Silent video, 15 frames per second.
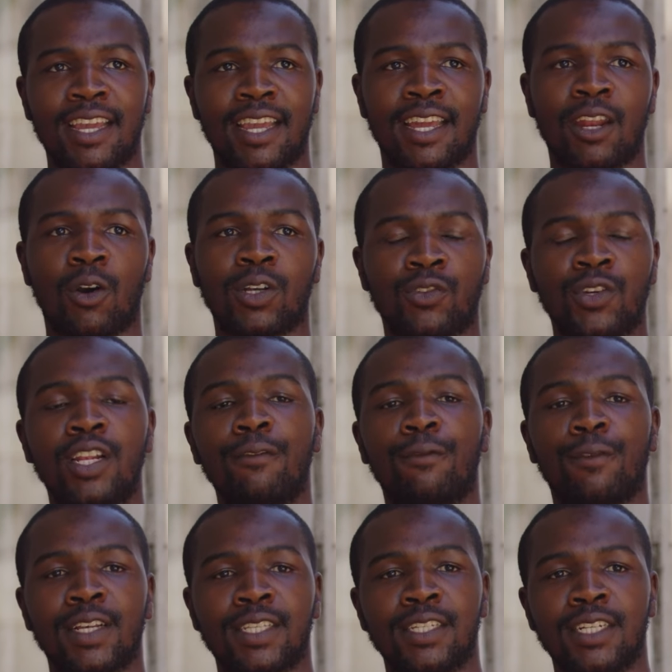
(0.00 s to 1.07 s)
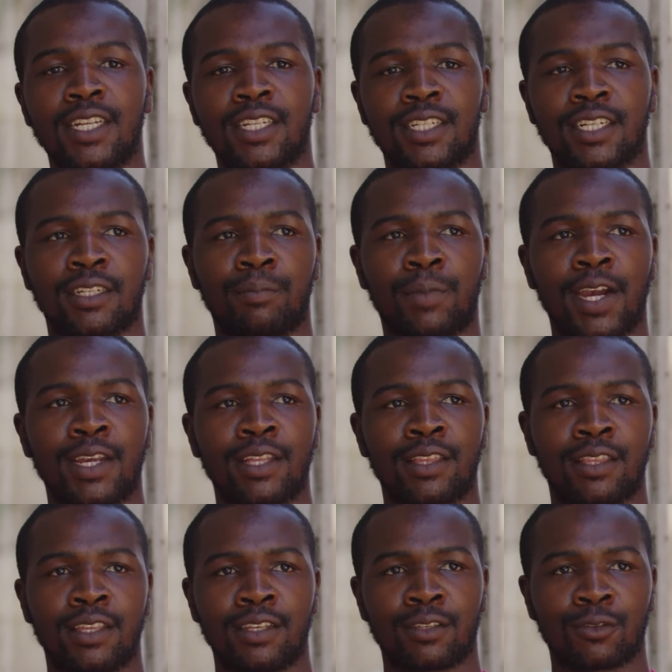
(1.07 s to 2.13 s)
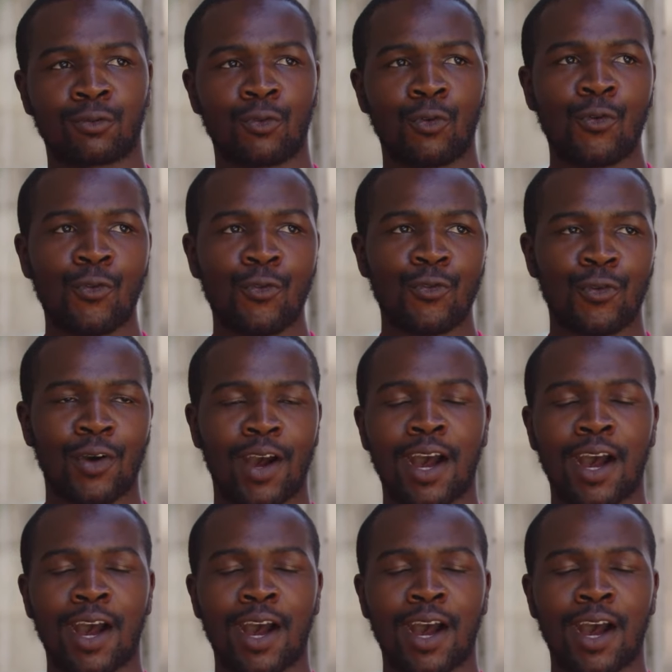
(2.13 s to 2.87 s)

And I was really fascinated by this whole,